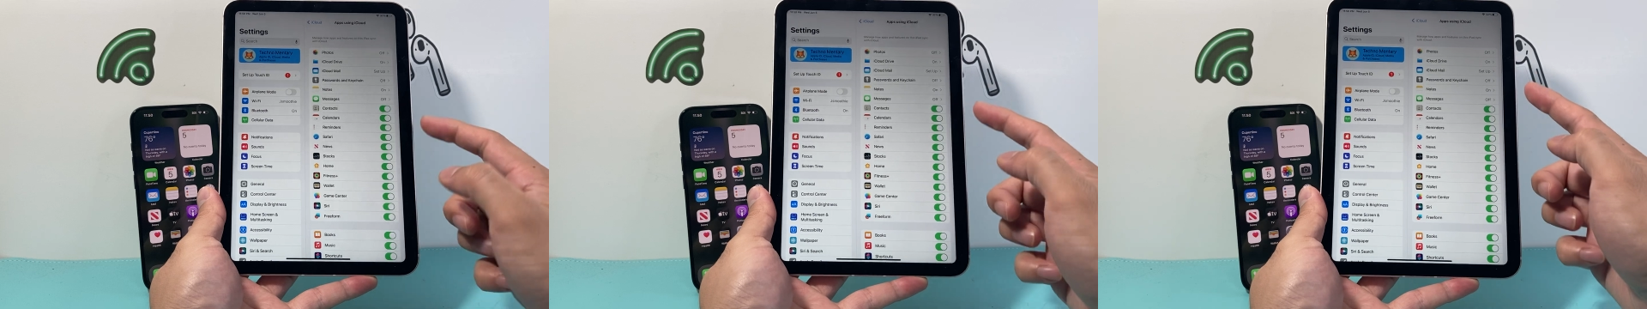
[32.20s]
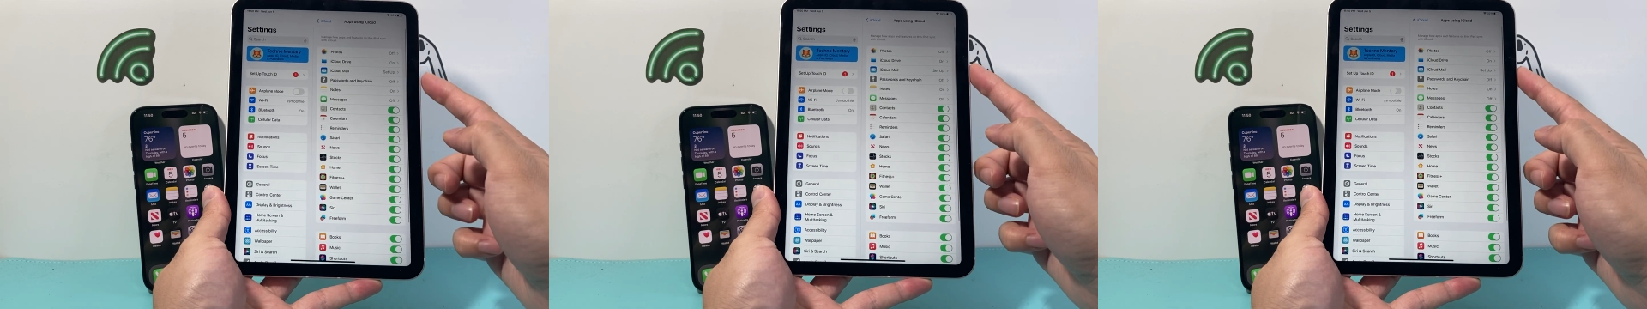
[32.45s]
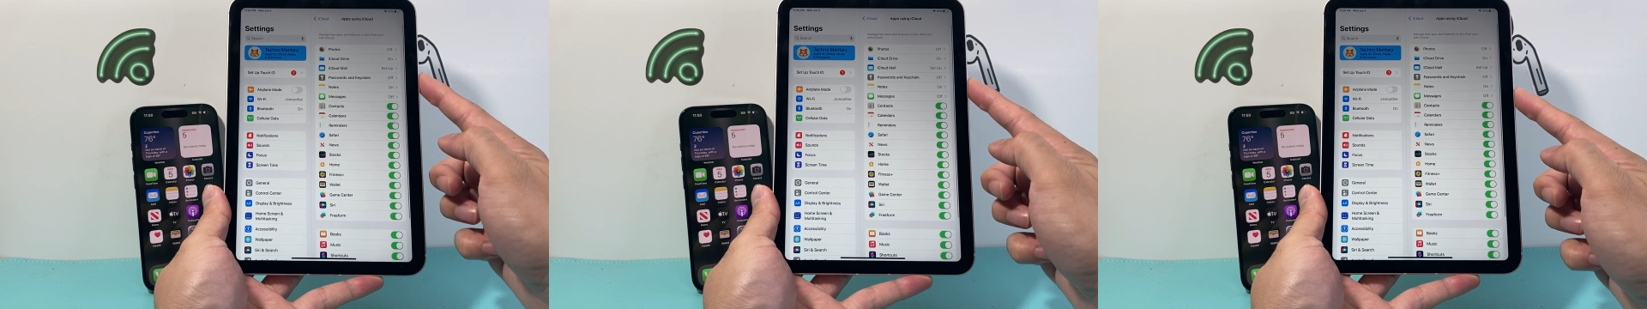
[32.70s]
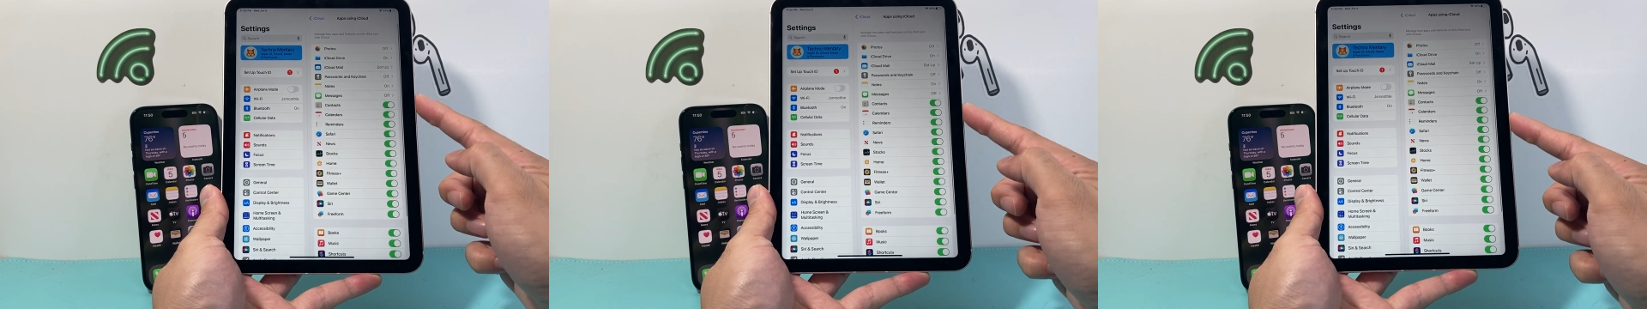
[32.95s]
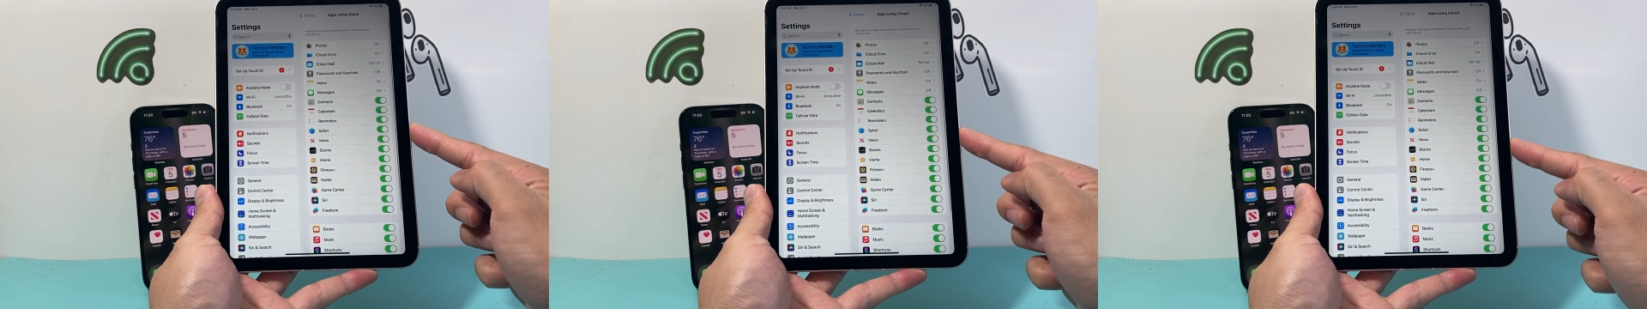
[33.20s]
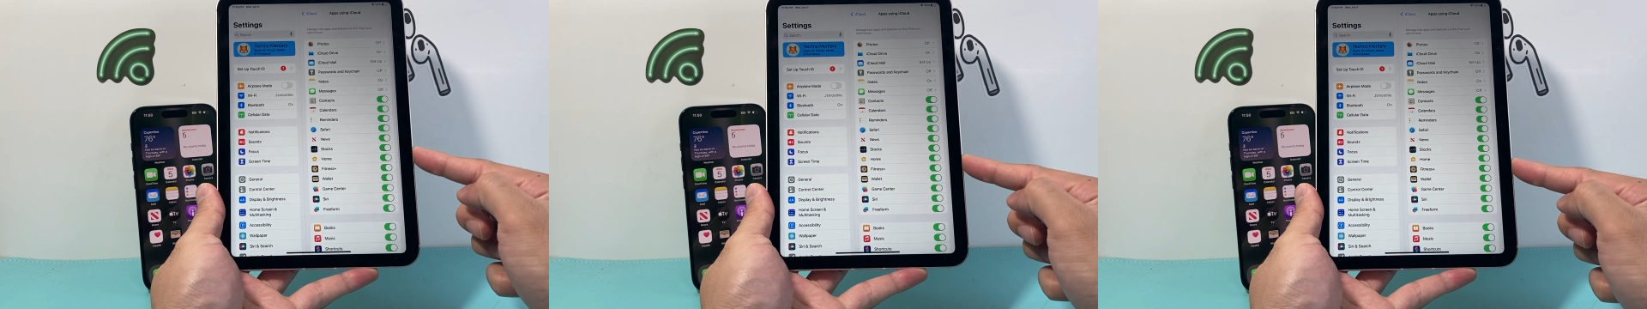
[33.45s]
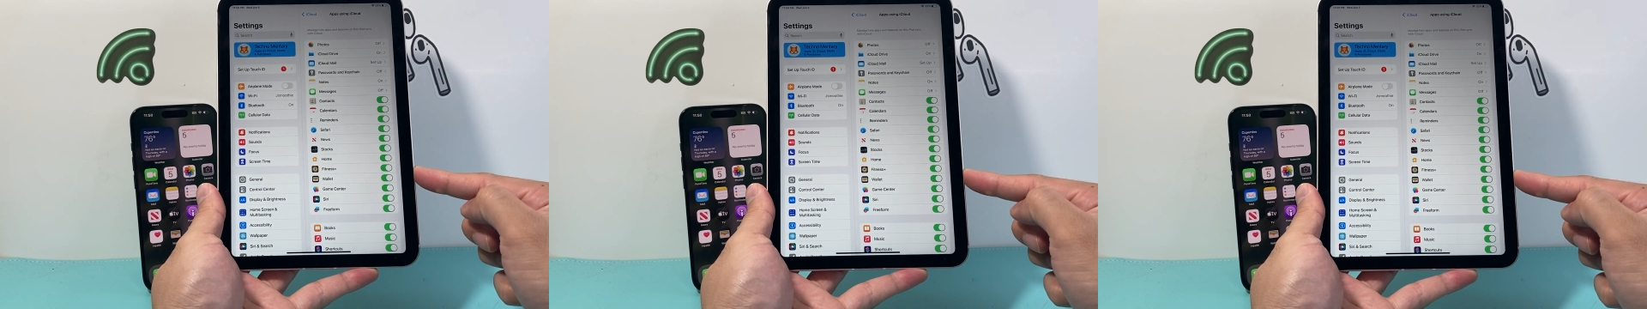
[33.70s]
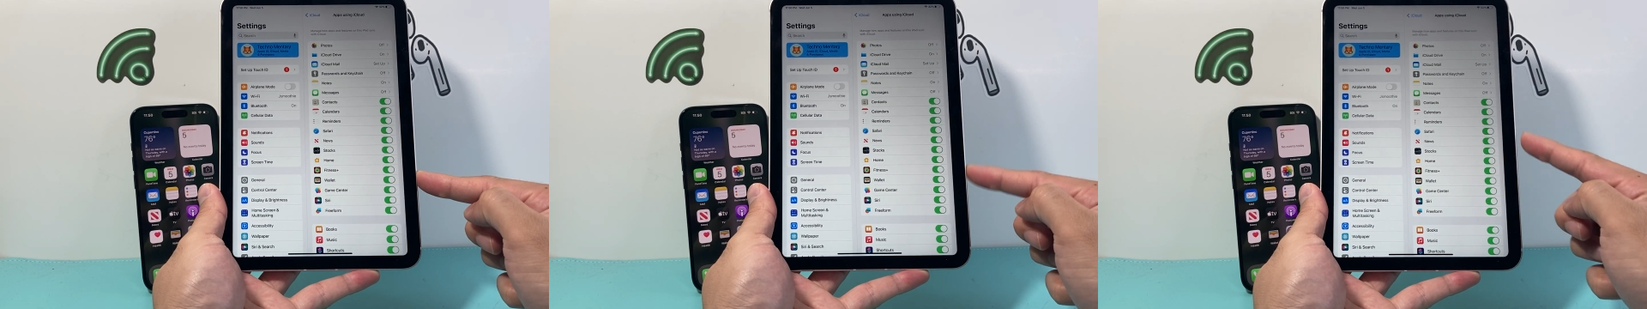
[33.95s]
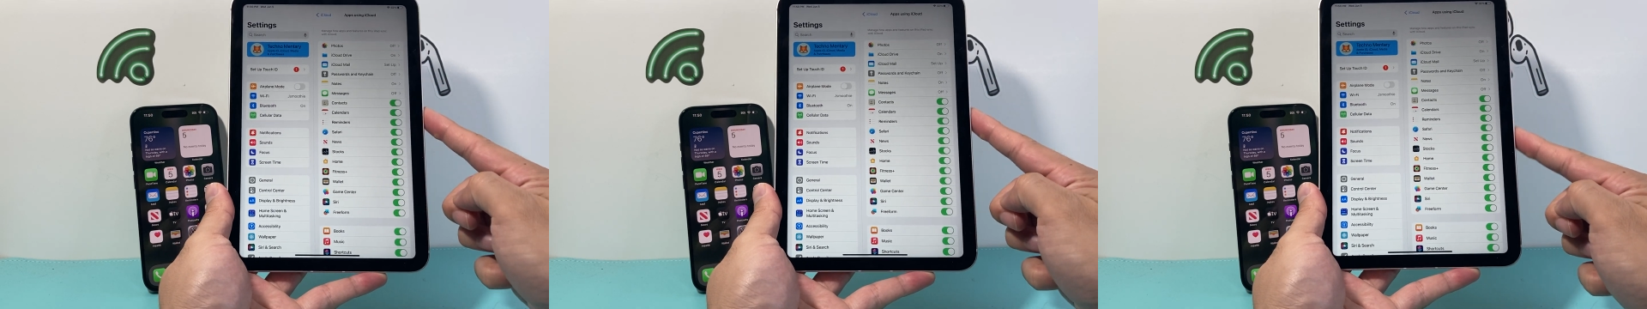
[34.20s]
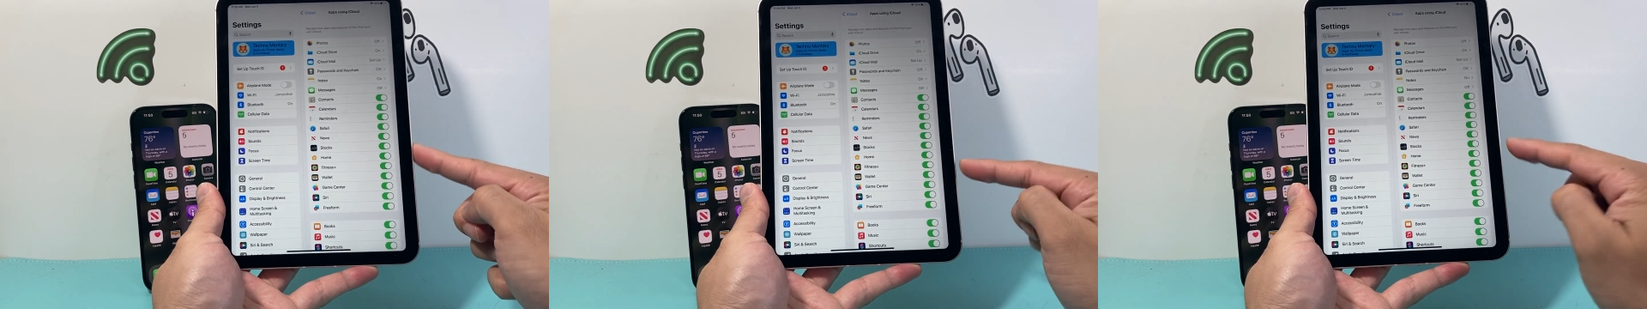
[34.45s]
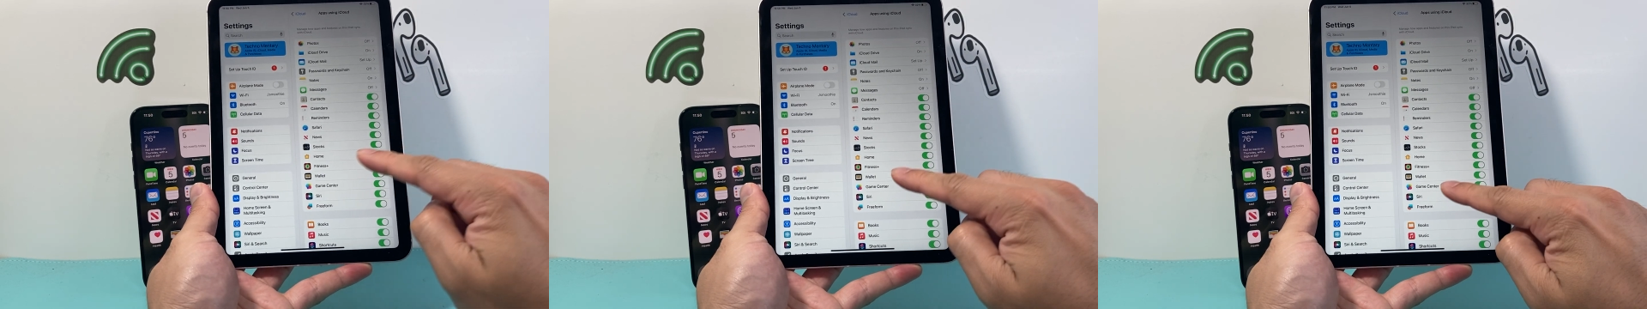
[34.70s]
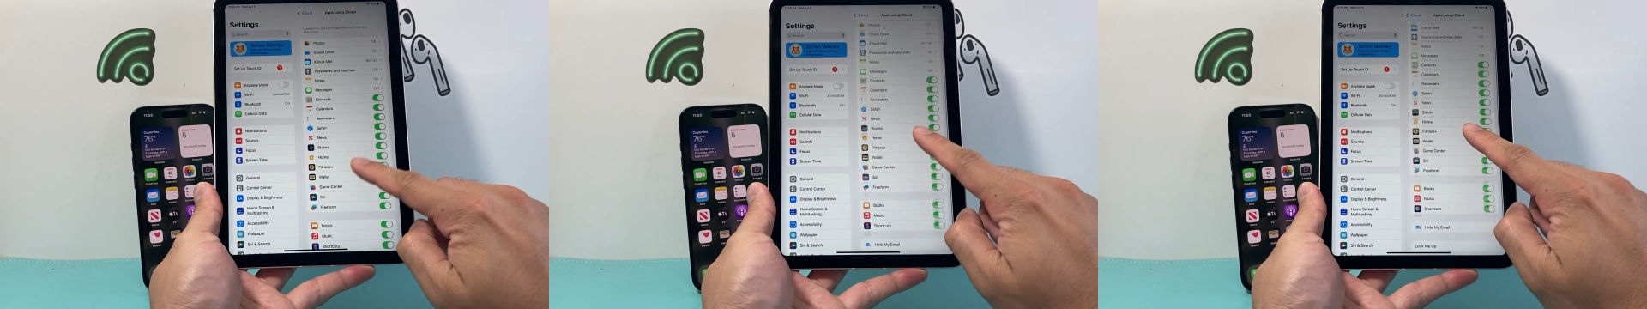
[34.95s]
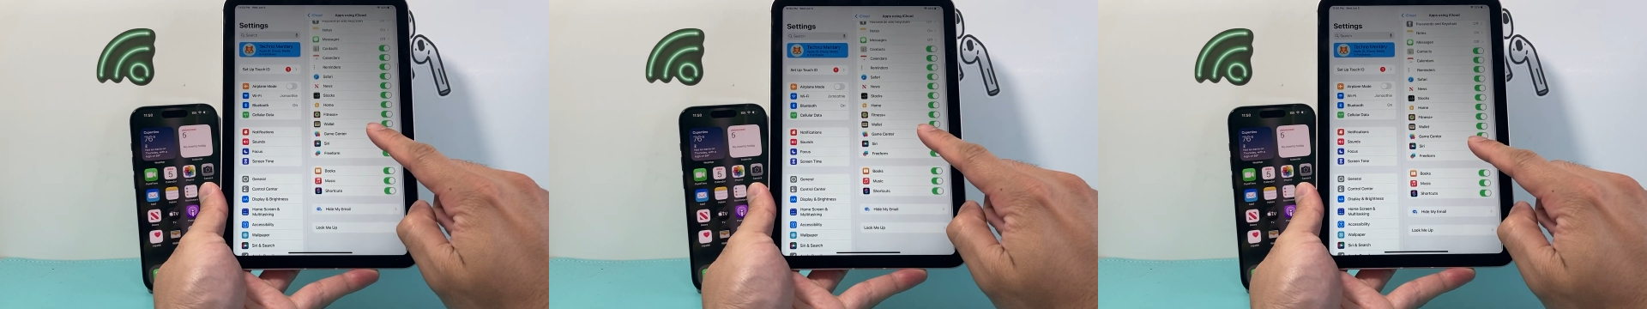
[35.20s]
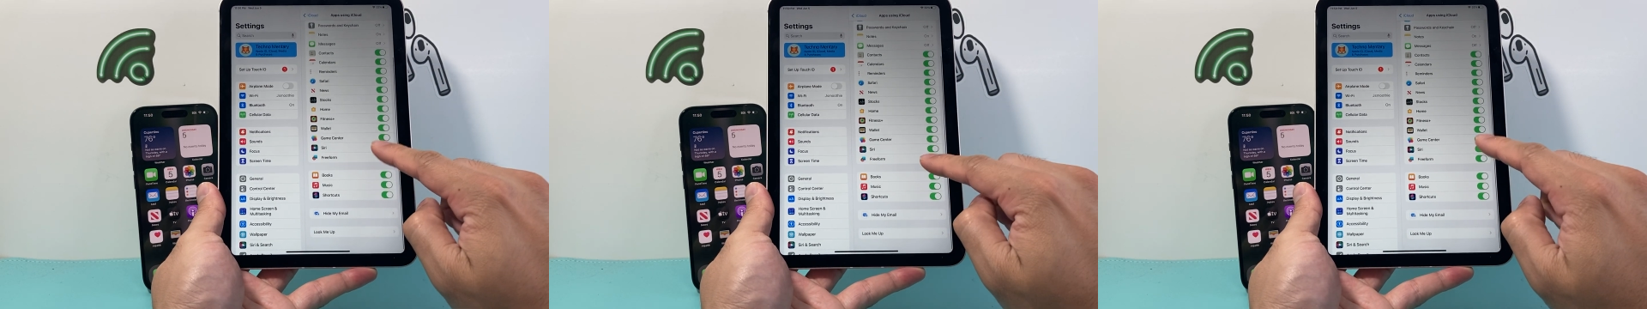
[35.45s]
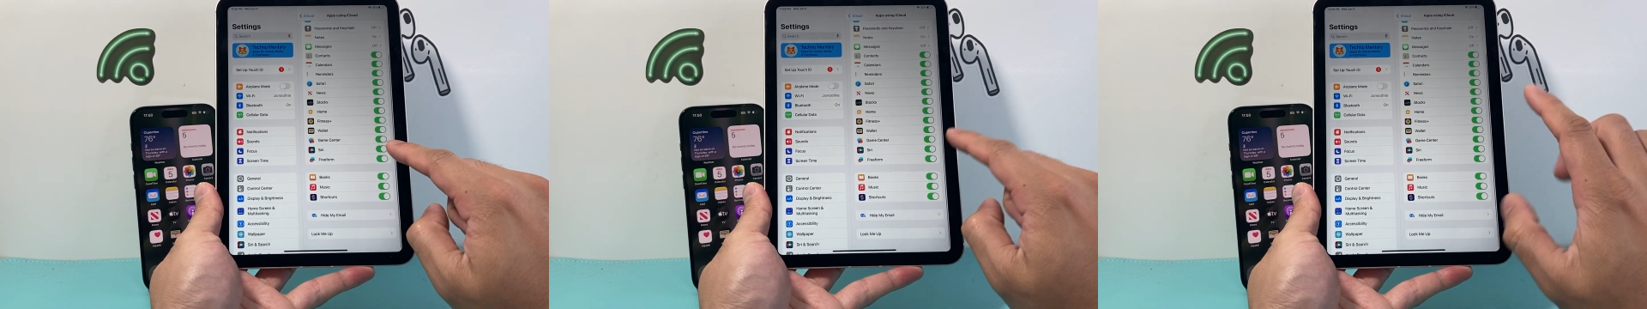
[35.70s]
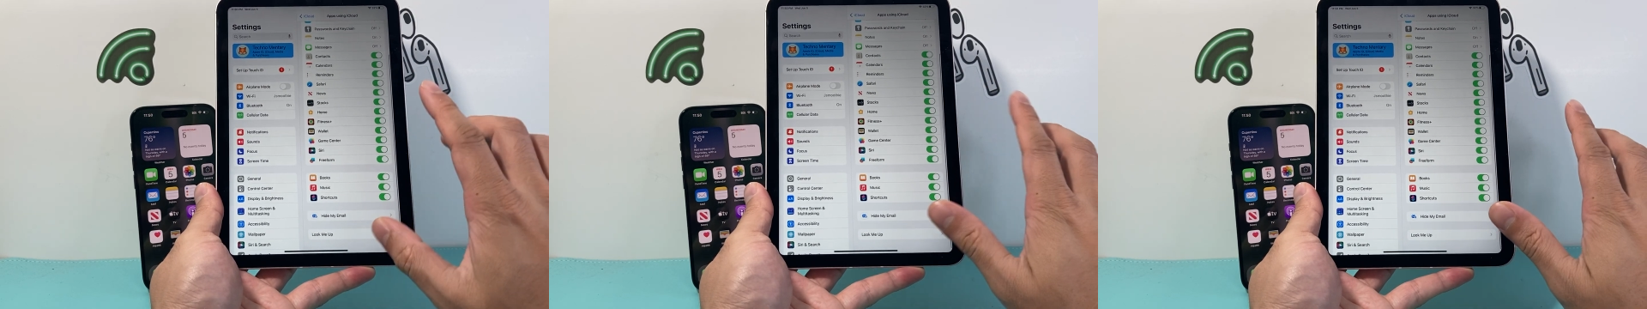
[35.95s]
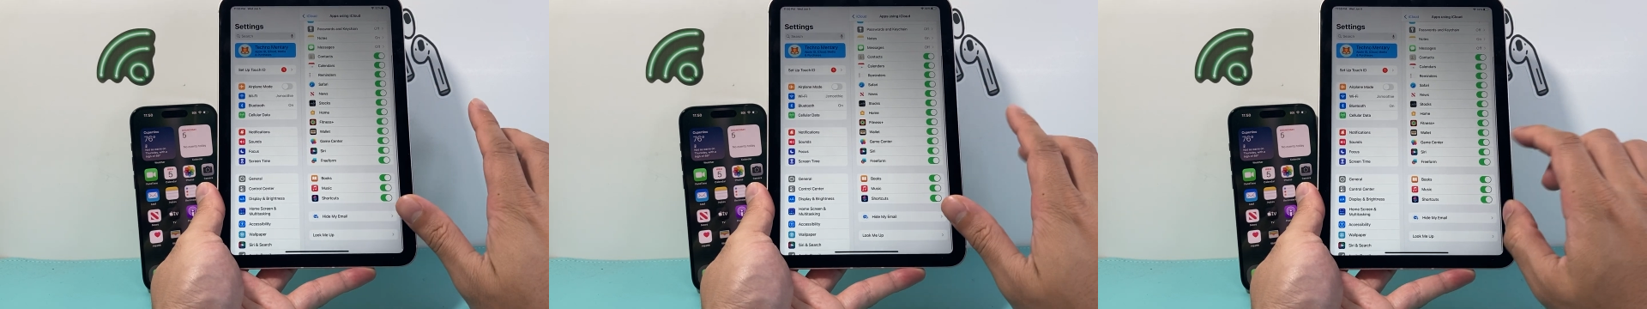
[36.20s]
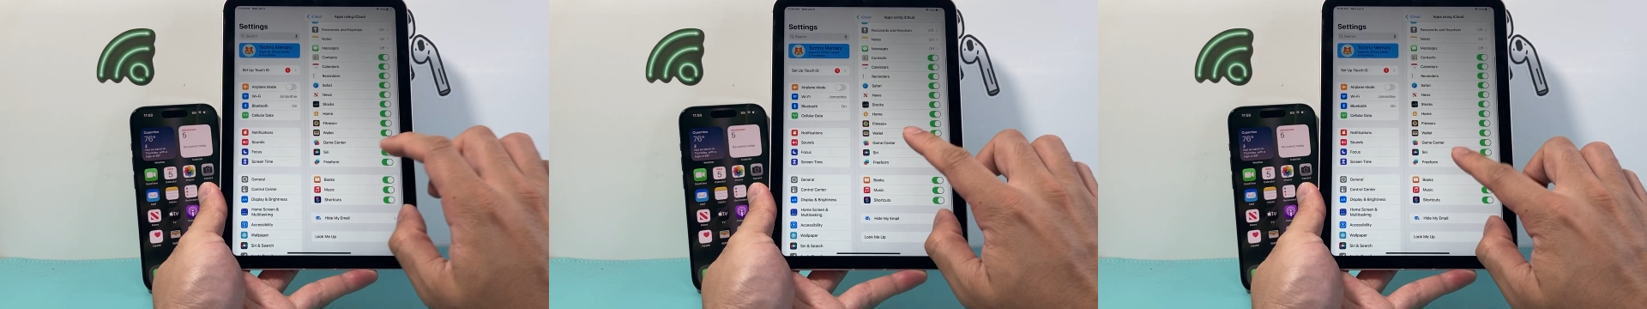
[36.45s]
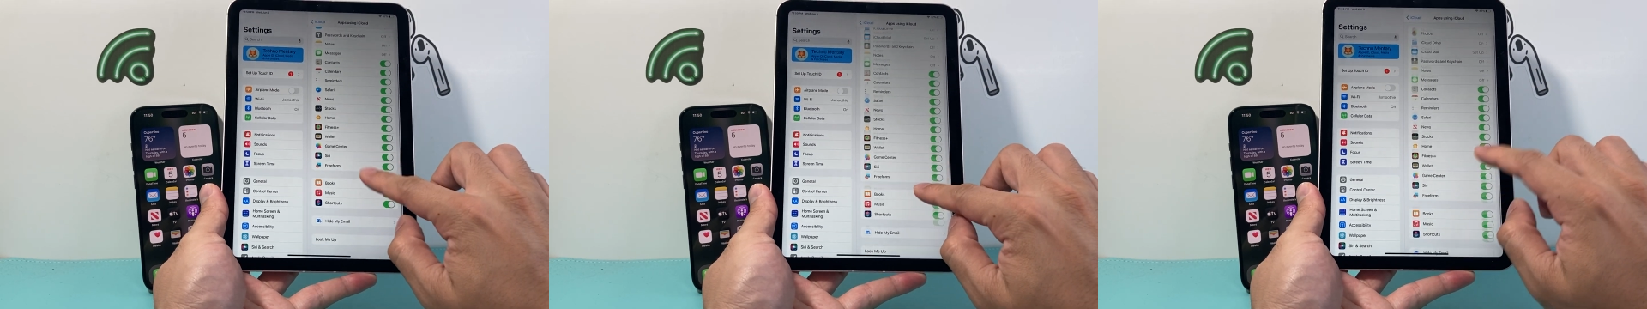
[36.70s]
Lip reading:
(no speaker visible)